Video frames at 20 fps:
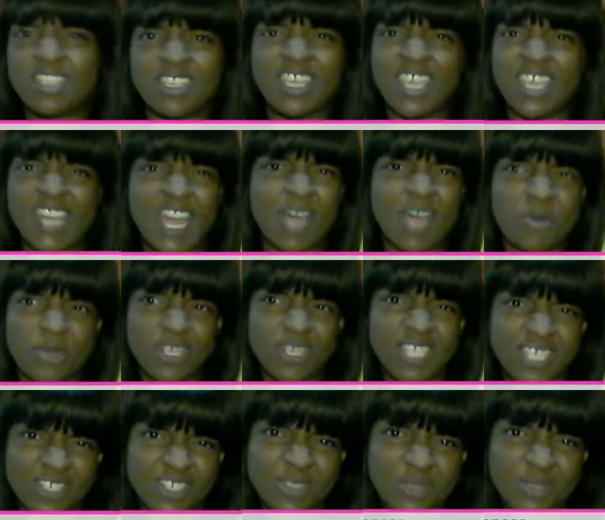can I
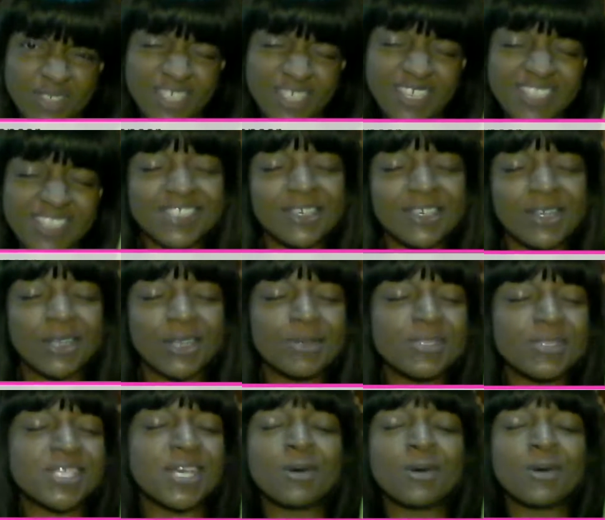really do this?
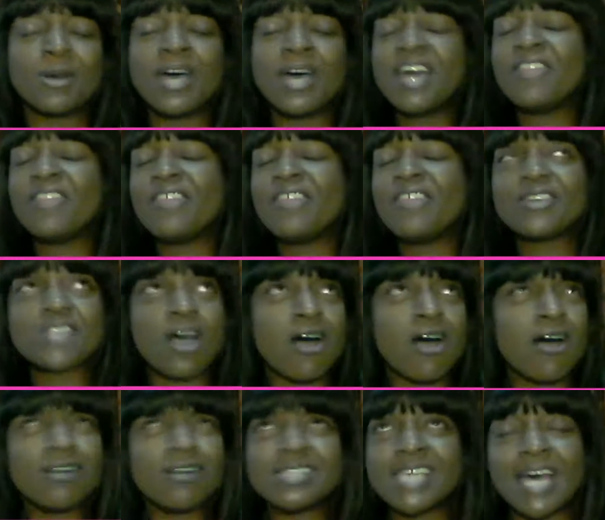So there's
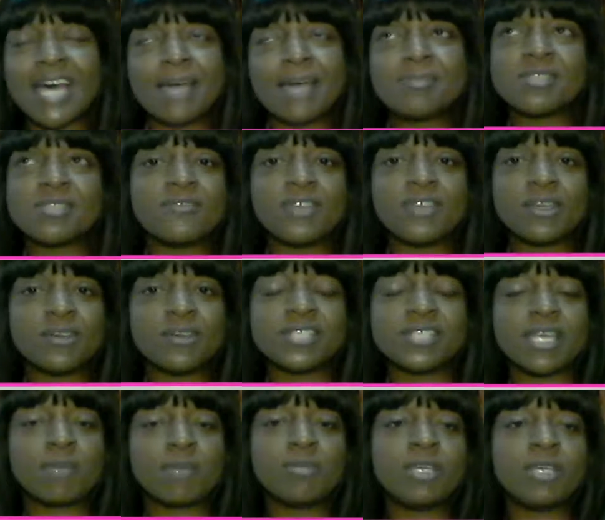all types of fears
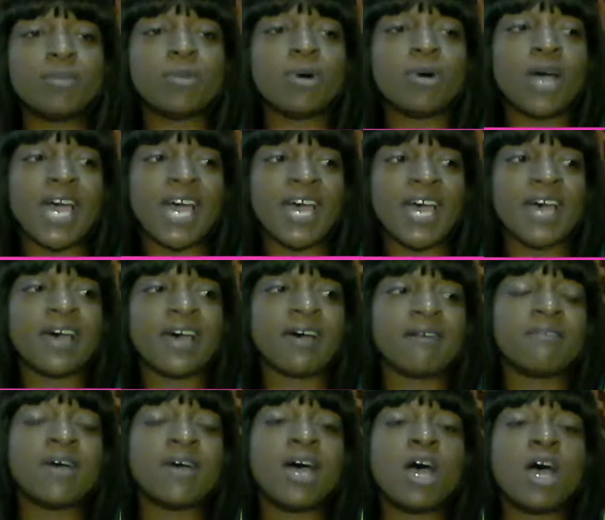that people
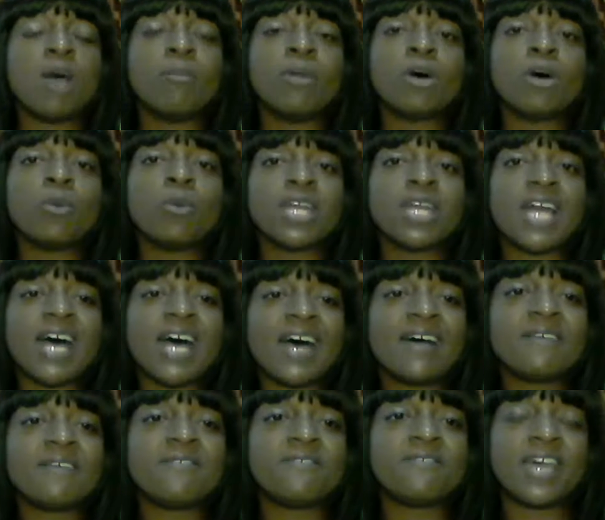have. But what
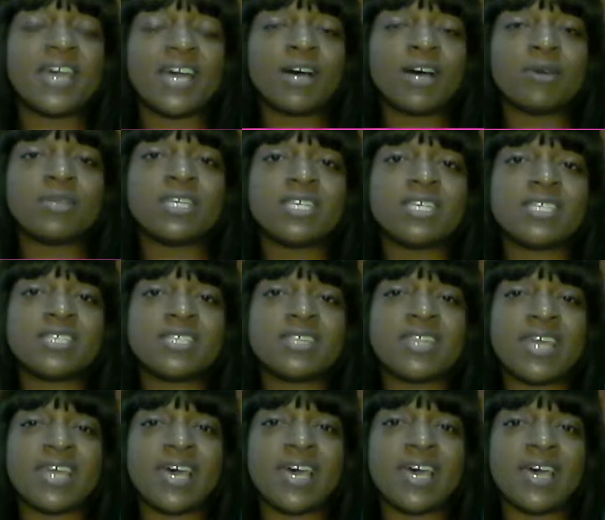I've found is
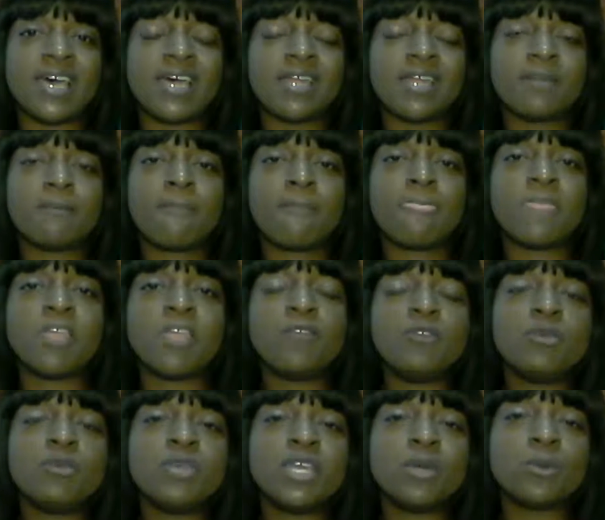that if
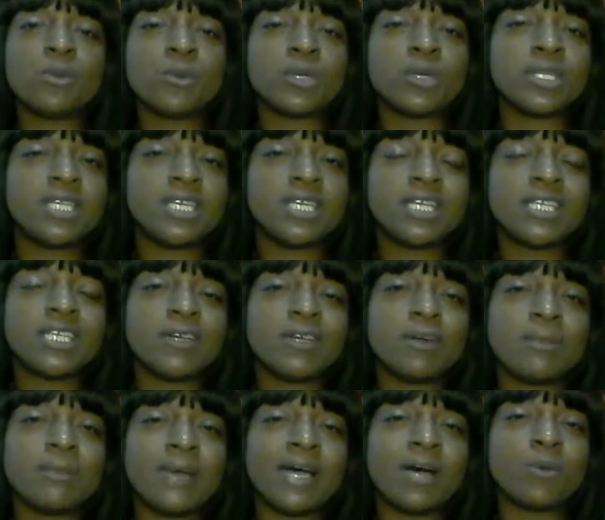you get really
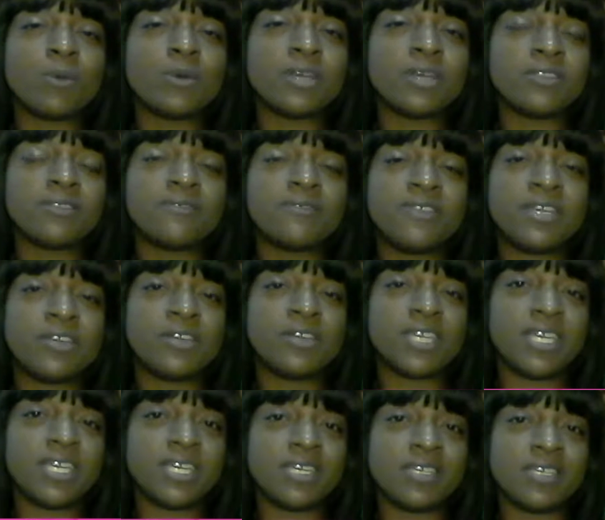clear about what the fear
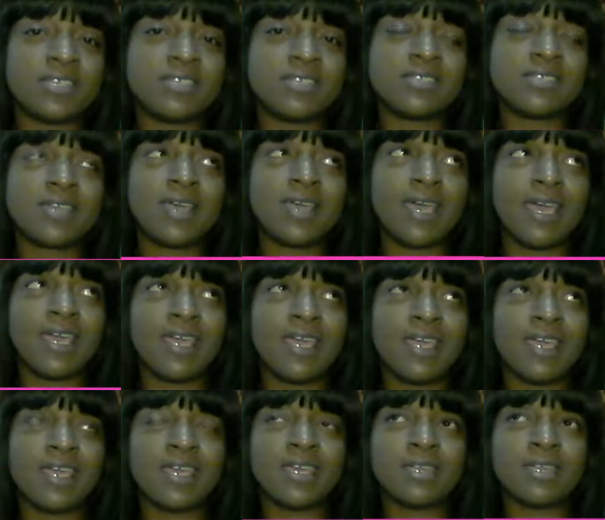is
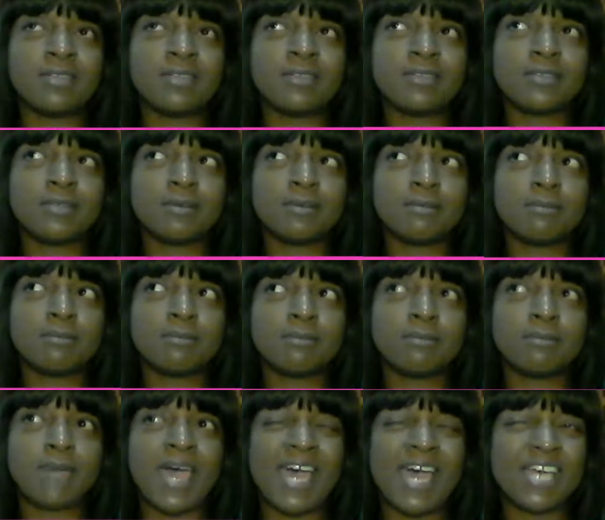and
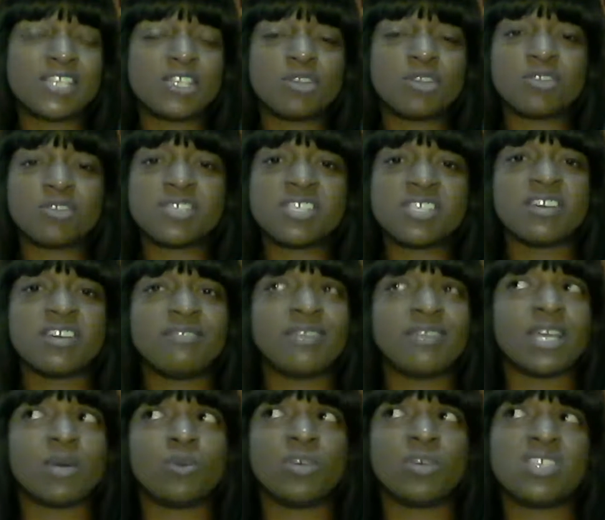ask yourself,
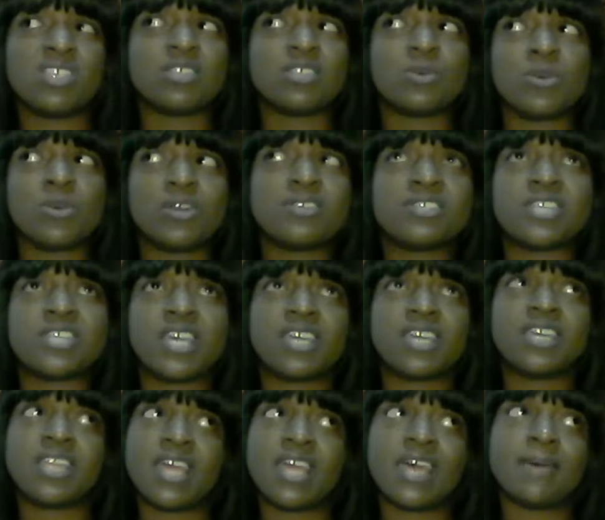like, what's the worst that
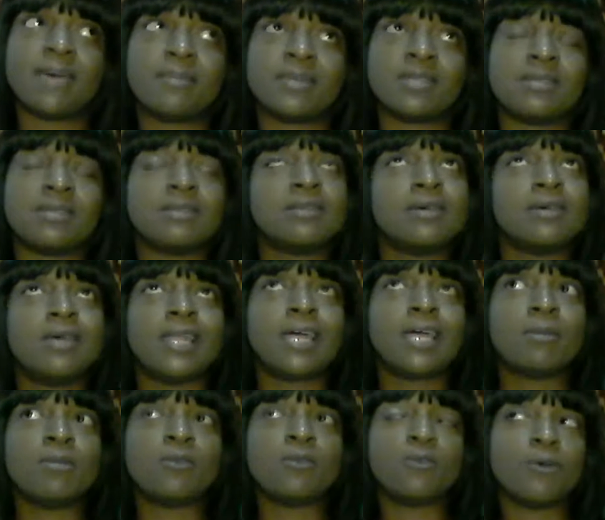can happen?
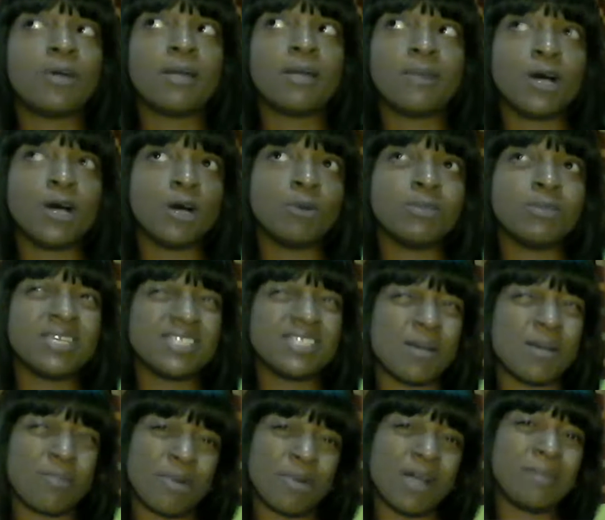Like, before I'm homeless,
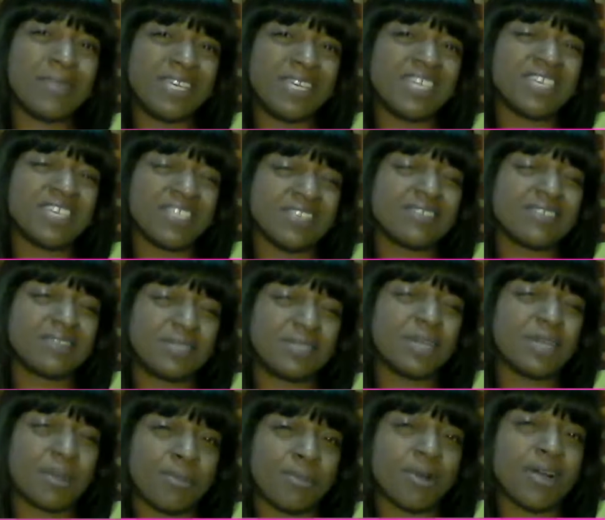I'll probably get
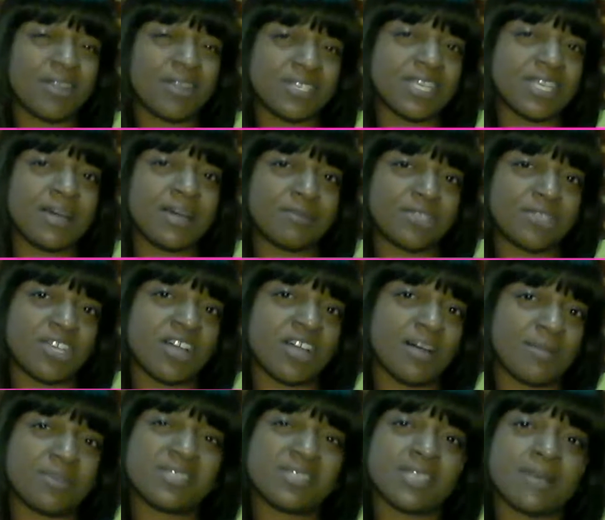a part-time
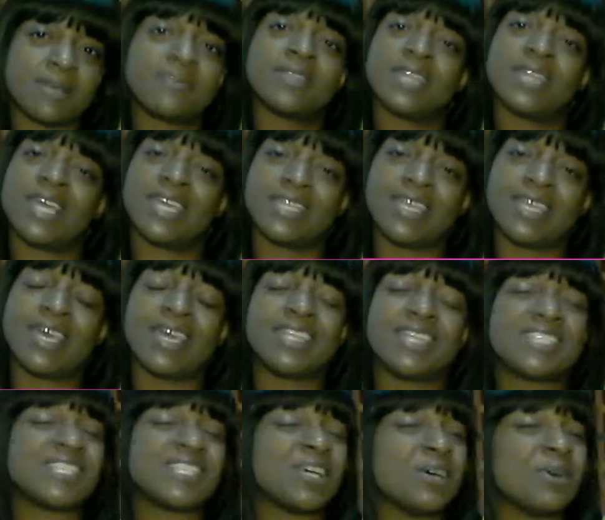job or something like
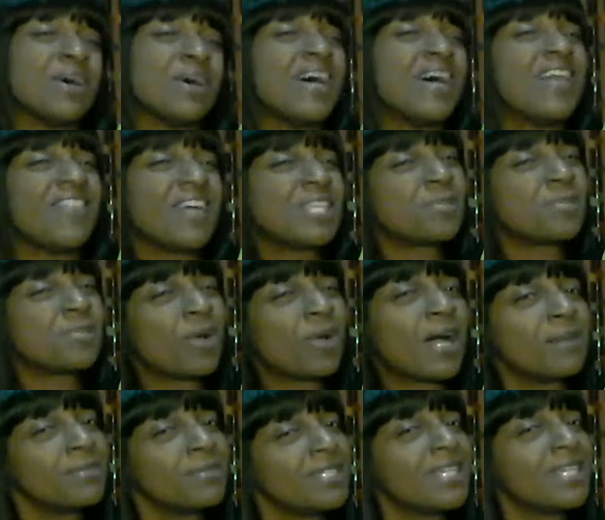that. So that's
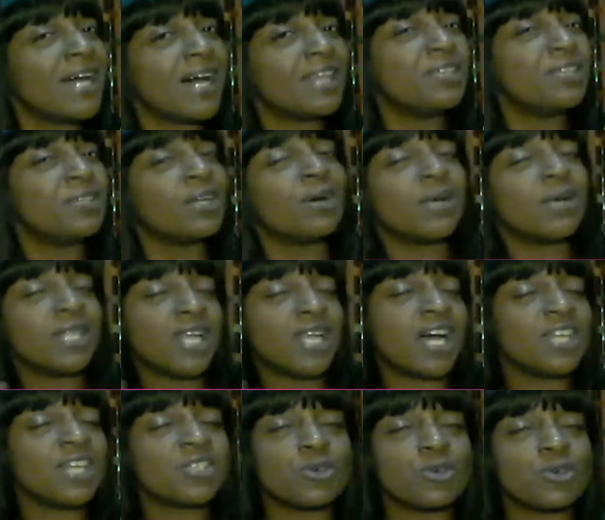probably not, a
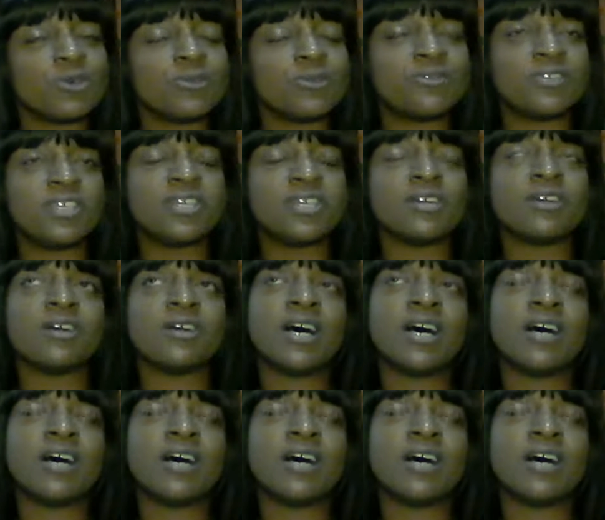logical fear.